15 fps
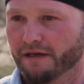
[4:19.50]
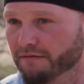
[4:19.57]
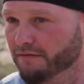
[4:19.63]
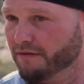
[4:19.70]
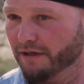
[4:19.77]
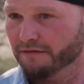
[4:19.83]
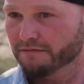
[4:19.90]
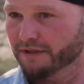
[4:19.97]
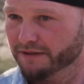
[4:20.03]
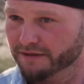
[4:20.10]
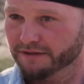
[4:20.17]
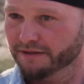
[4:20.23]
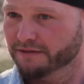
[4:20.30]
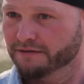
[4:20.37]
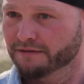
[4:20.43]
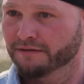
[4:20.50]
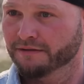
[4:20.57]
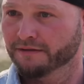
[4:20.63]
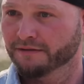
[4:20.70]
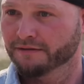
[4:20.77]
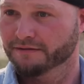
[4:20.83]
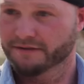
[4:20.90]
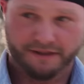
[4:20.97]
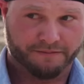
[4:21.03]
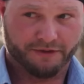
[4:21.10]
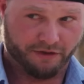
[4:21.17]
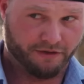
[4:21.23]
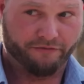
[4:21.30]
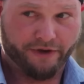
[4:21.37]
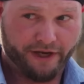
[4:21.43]
I don't know, doesn't it?
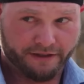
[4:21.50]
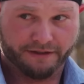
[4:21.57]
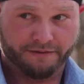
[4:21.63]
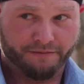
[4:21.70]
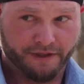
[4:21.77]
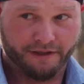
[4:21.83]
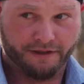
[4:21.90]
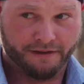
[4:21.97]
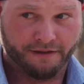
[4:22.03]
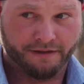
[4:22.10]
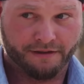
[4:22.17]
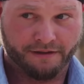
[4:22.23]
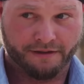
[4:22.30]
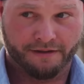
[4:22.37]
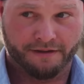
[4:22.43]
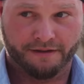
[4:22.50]
Seems a little fast to me.